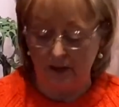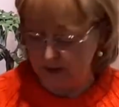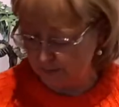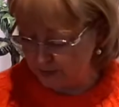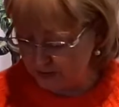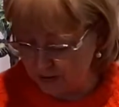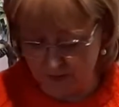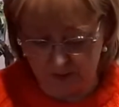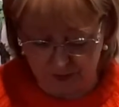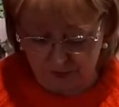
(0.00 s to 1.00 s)
So I'm just
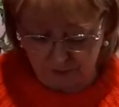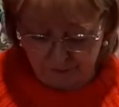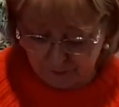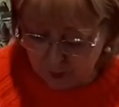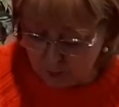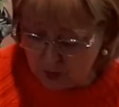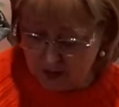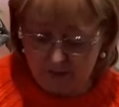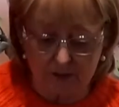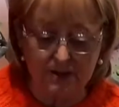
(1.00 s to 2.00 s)
going to
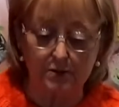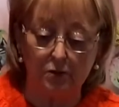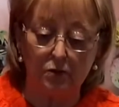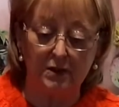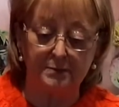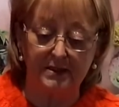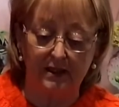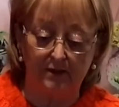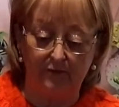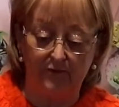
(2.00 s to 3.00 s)
wire it all up
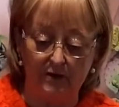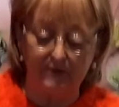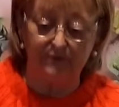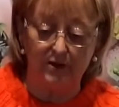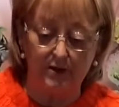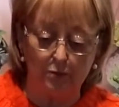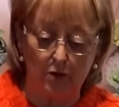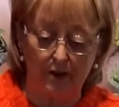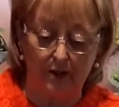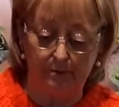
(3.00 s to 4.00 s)
together, very fine
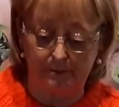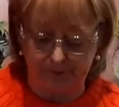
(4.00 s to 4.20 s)
wire.